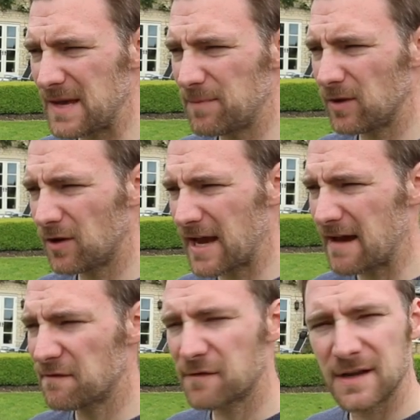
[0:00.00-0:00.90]
people on
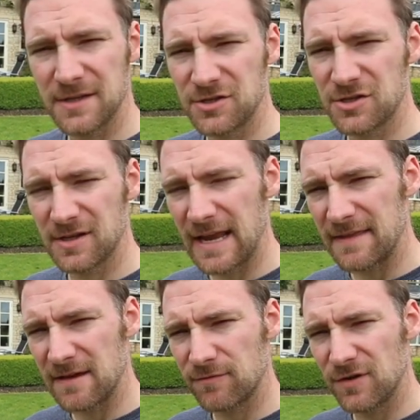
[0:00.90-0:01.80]
average
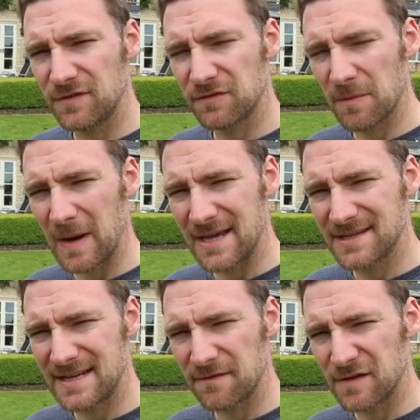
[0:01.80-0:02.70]
get their roofs
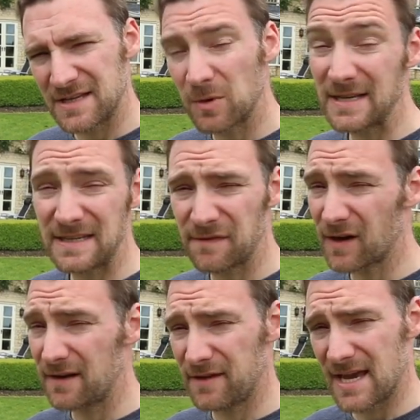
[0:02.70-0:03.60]
replaced every
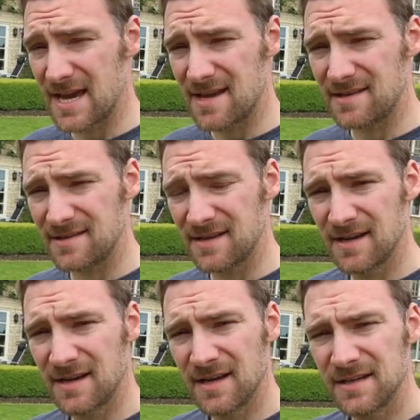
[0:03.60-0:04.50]
25 years.
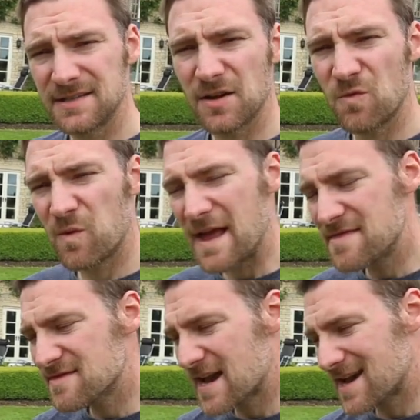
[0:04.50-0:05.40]
So
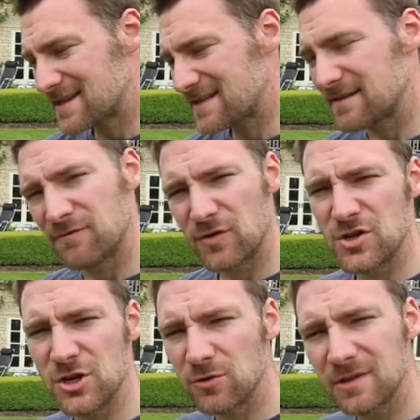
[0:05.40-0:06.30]
when that
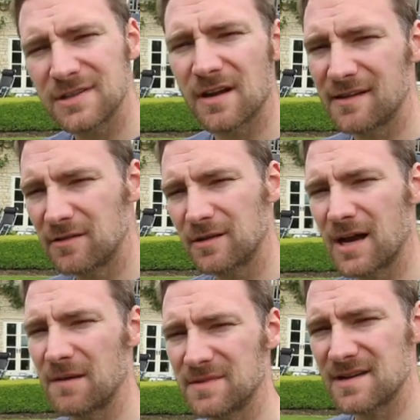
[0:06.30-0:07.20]
renewal cycle
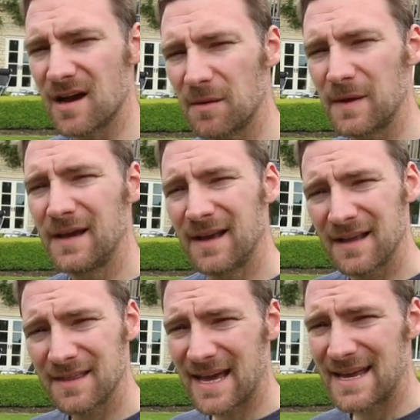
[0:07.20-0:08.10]
comes up,
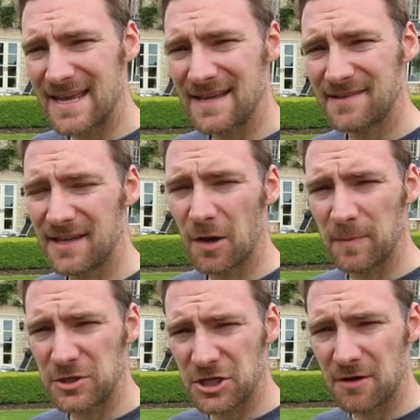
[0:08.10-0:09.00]
that is the
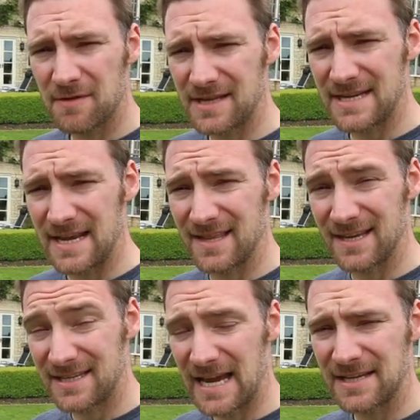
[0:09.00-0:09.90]
opportunity
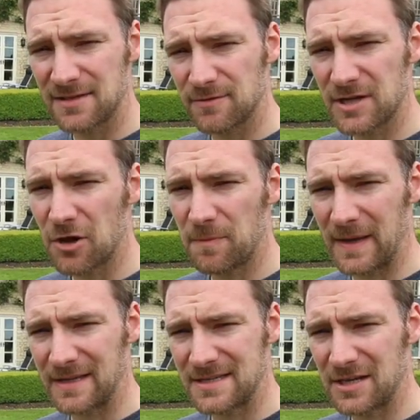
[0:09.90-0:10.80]
that Tesla is
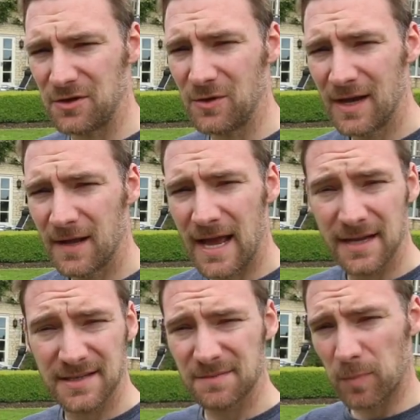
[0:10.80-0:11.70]
hoping to
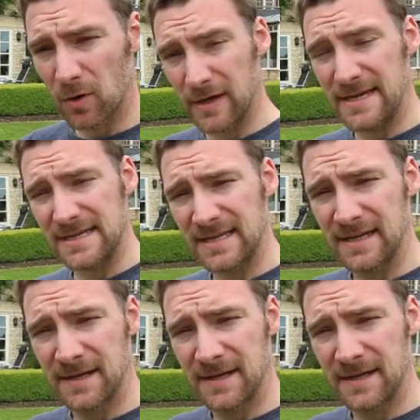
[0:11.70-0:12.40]
exploit.